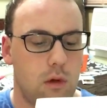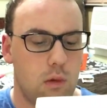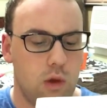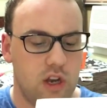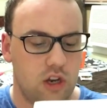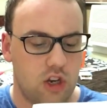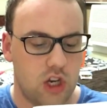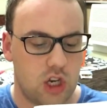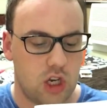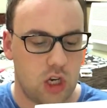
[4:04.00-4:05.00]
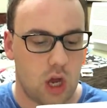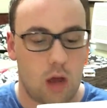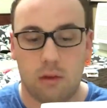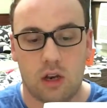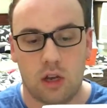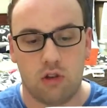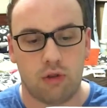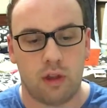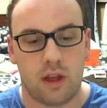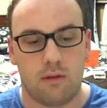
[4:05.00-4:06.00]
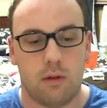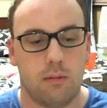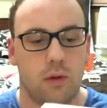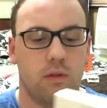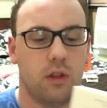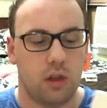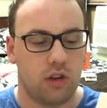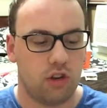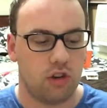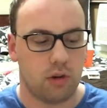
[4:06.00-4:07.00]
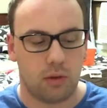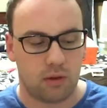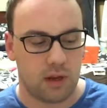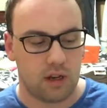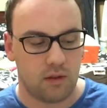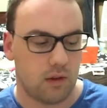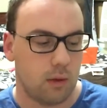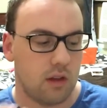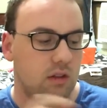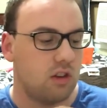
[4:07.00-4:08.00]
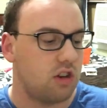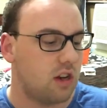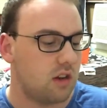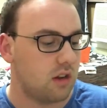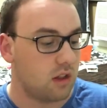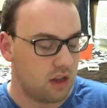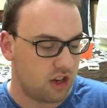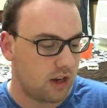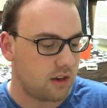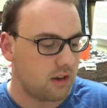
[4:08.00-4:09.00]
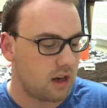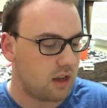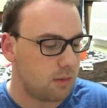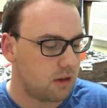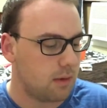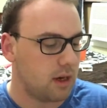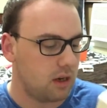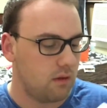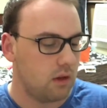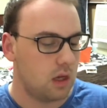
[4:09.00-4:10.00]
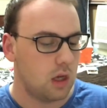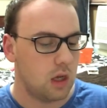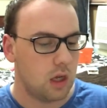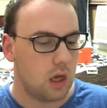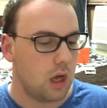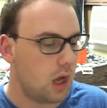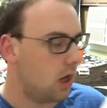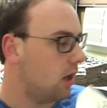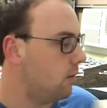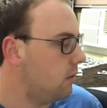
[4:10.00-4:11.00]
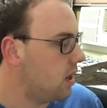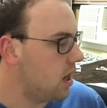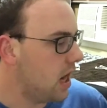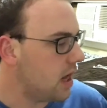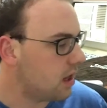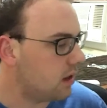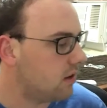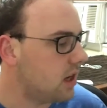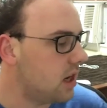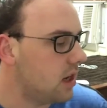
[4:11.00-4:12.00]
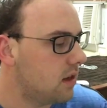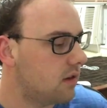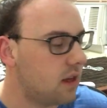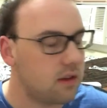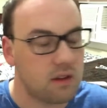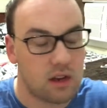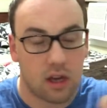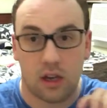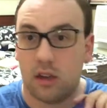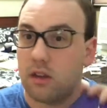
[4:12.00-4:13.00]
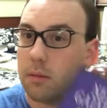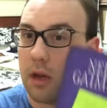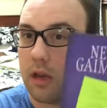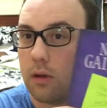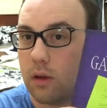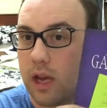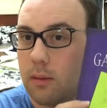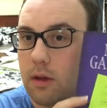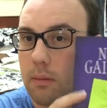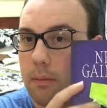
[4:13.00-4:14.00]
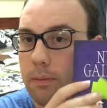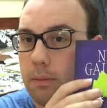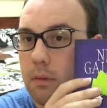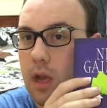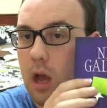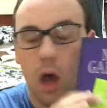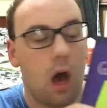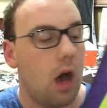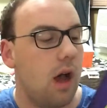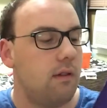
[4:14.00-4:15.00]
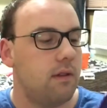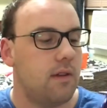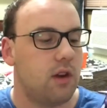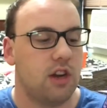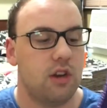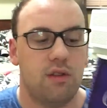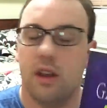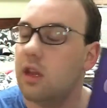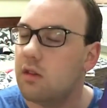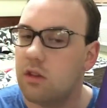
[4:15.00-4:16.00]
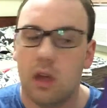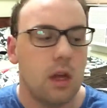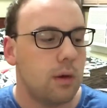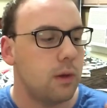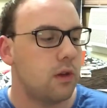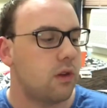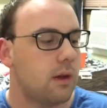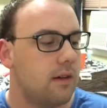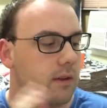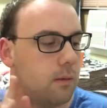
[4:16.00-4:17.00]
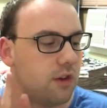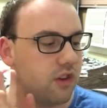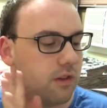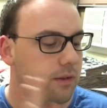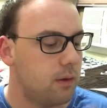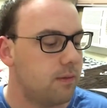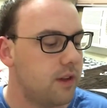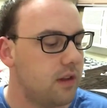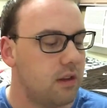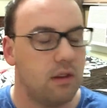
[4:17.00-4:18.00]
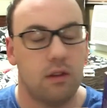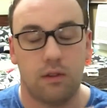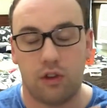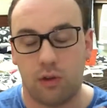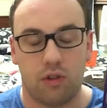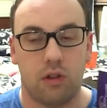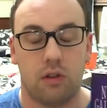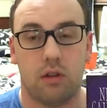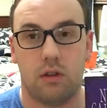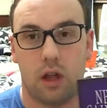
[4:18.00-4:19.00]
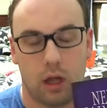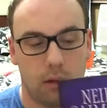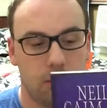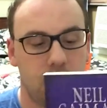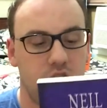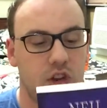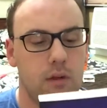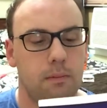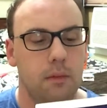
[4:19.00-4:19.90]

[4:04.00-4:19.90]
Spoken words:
which I'm going to enjoy that from both the literature perspective as well as the gender studies perspective. Next is Stardust by Neil Gaiman. I've never actually read this. We also have to watch the film for this. This is for children's literature.